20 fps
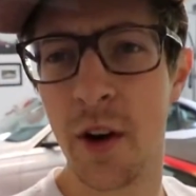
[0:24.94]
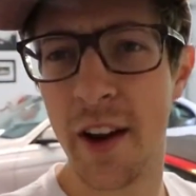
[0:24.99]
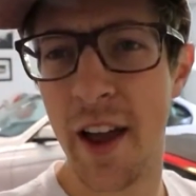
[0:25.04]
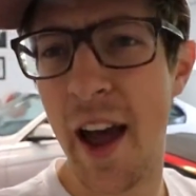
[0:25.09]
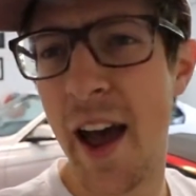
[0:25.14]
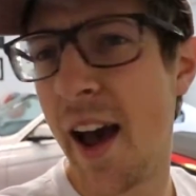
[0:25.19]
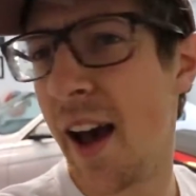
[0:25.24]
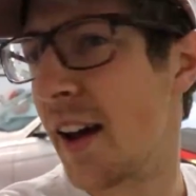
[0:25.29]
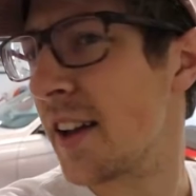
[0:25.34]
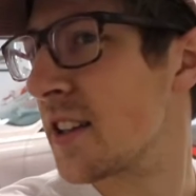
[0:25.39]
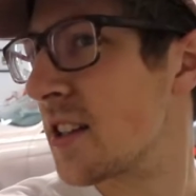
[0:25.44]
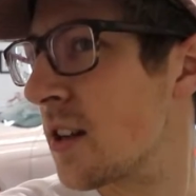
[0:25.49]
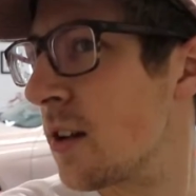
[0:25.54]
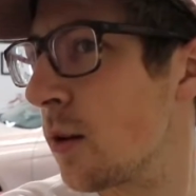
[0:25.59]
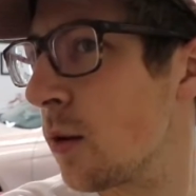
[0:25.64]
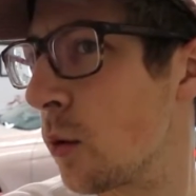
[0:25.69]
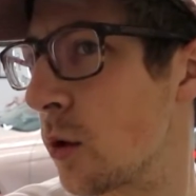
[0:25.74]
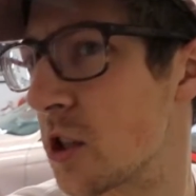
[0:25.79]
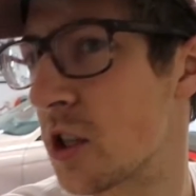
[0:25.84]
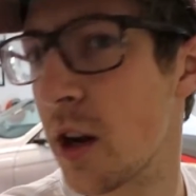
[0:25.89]
wearing a hat,
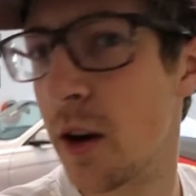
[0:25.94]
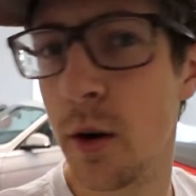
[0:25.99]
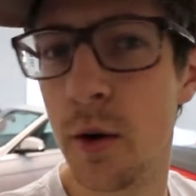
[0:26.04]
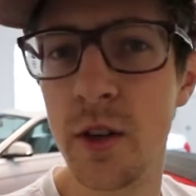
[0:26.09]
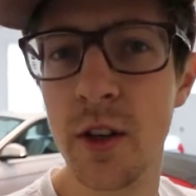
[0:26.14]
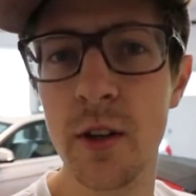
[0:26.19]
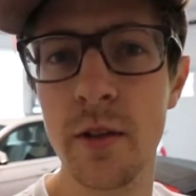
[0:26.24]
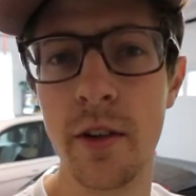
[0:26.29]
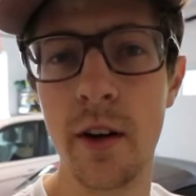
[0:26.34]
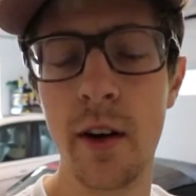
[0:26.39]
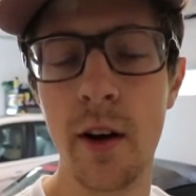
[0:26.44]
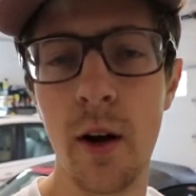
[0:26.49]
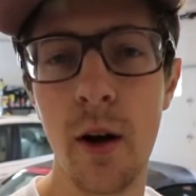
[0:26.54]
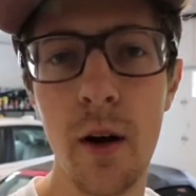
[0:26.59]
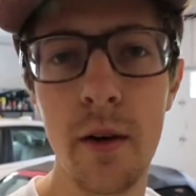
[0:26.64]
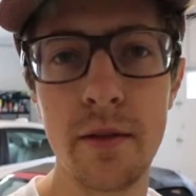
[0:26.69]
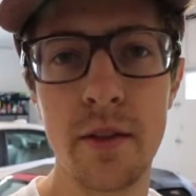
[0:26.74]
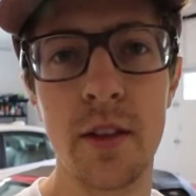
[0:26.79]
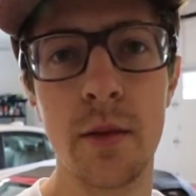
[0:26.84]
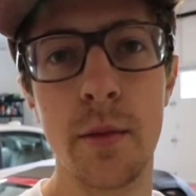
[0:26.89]
which I don't do very
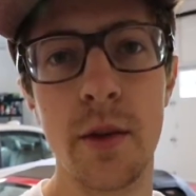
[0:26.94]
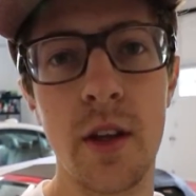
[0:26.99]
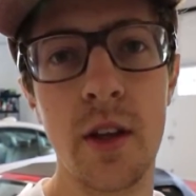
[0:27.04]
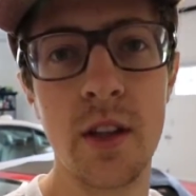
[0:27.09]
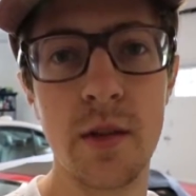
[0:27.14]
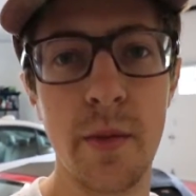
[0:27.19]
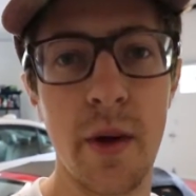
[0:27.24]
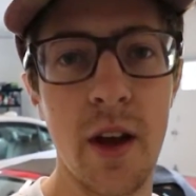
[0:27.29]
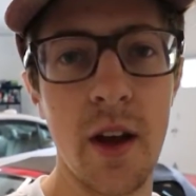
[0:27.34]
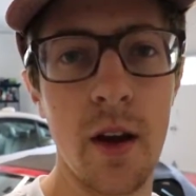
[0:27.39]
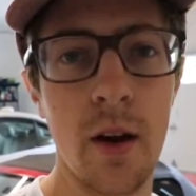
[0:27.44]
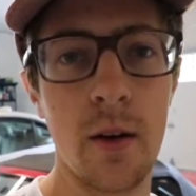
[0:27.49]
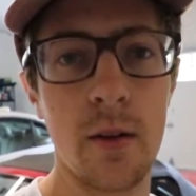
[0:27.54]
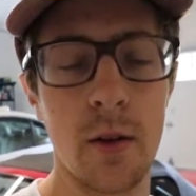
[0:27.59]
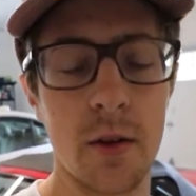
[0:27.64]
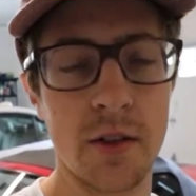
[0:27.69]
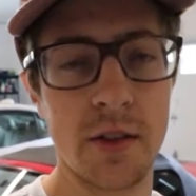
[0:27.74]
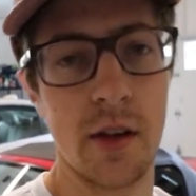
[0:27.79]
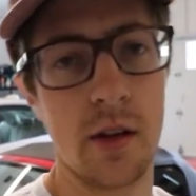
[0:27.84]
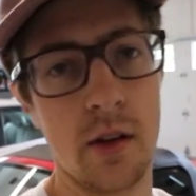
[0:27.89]
often because my hair
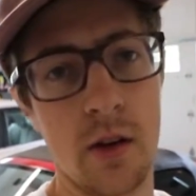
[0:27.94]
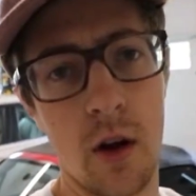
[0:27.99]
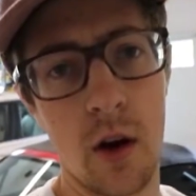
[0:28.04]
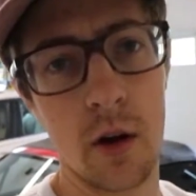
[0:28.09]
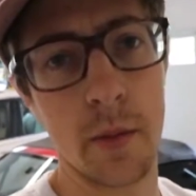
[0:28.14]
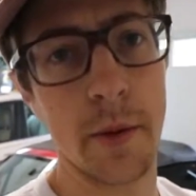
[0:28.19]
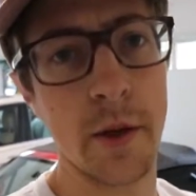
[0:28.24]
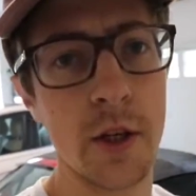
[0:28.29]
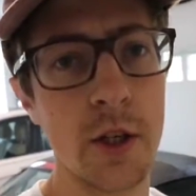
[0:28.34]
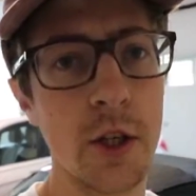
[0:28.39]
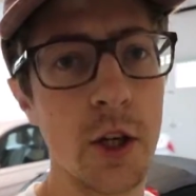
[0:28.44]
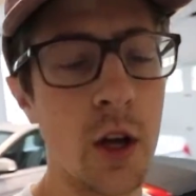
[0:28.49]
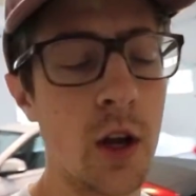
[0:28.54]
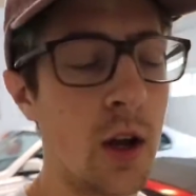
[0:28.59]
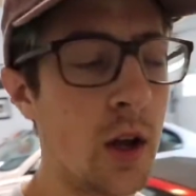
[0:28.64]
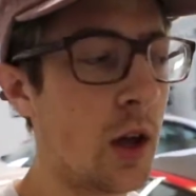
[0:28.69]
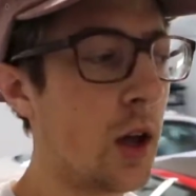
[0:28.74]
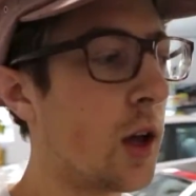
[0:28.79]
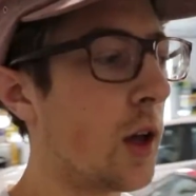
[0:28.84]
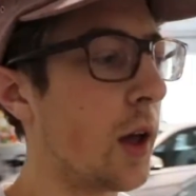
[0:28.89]
looks like garbage
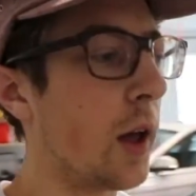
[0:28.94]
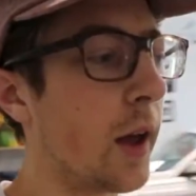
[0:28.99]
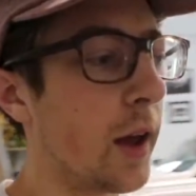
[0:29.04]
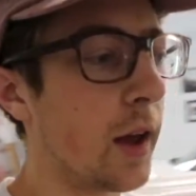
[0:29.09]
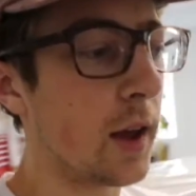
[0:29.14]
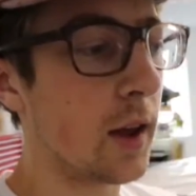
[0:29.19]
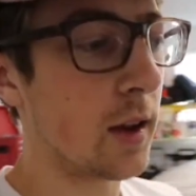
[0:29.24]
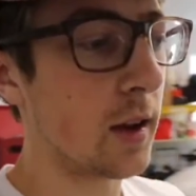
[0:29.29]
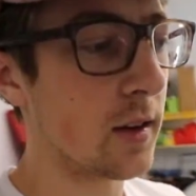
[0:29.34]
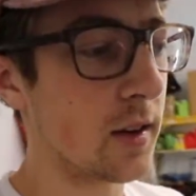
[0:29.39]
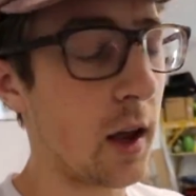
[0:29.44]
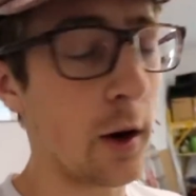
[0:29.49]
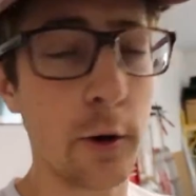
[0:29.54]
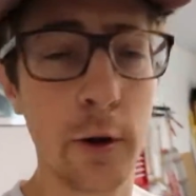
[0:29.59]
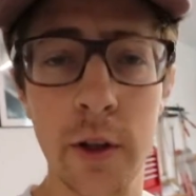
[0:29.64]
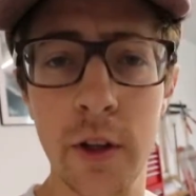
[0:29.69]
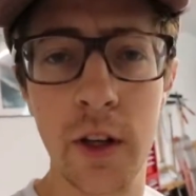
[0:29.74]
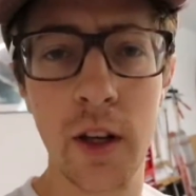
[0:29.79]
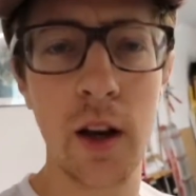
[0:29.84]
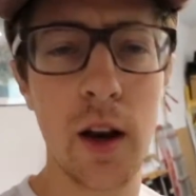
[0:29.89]
and I
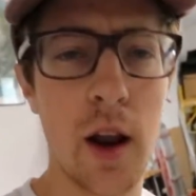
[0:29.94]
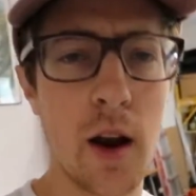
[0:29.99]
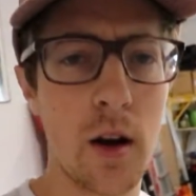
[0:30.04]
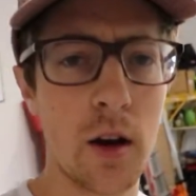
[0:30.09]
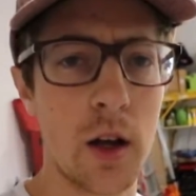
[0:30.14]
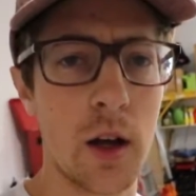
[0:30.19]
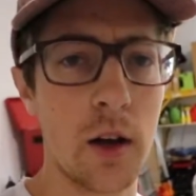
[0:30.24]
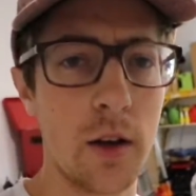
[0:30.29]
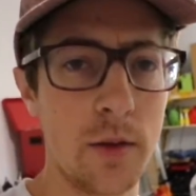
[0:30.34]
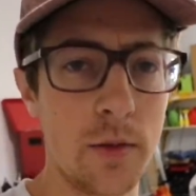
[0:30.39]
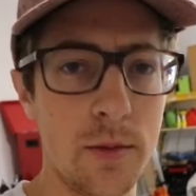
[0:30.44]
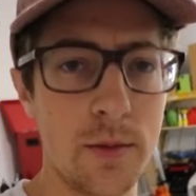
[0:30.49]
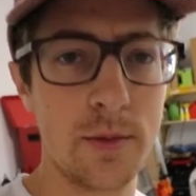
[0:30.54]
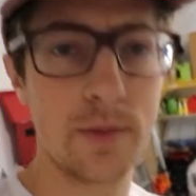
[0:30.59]
really need a haircut.